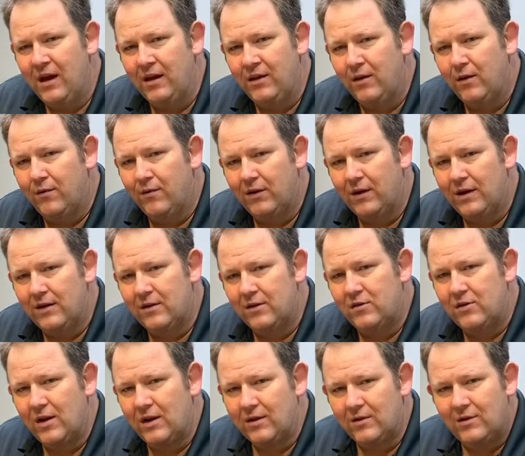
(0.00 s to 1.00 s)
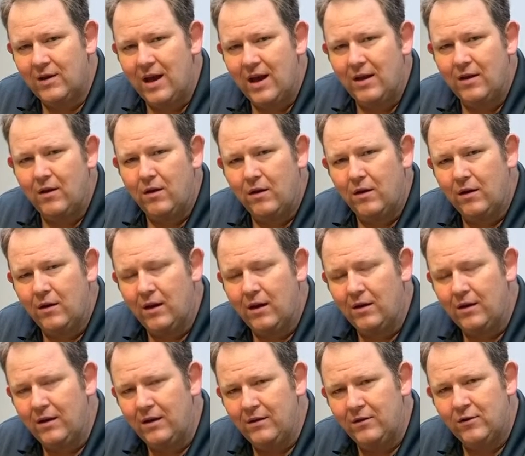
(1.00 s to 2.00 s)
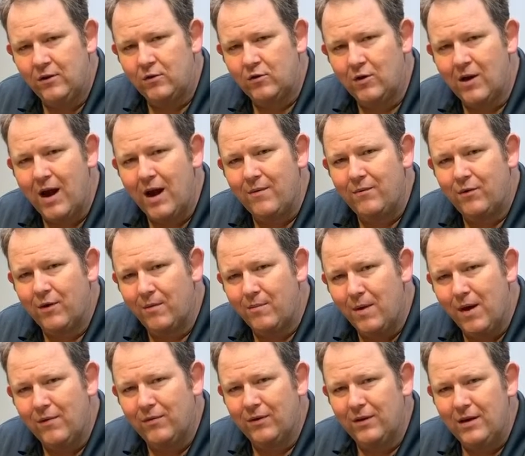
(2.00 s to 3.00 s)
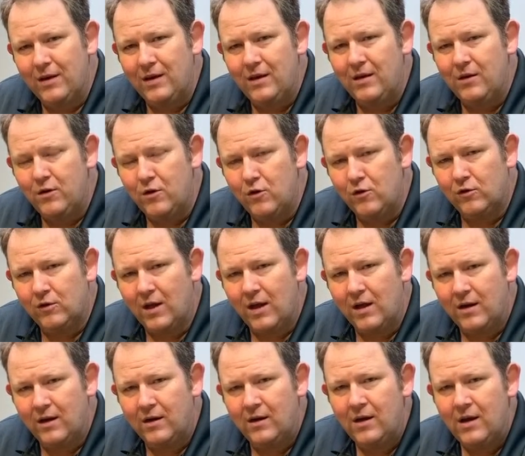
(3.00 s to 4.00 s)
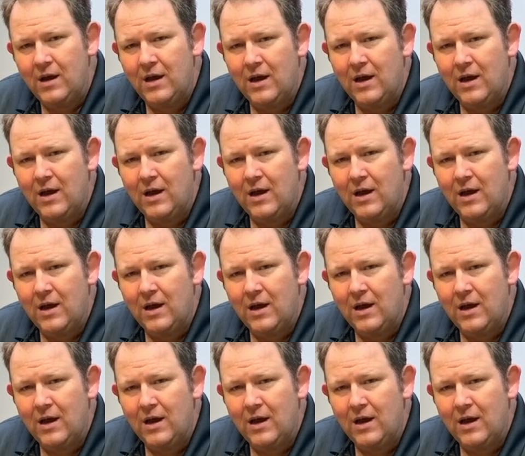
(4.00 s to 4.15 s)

Don't forget to check us out and subscribe for a monthly newsletter.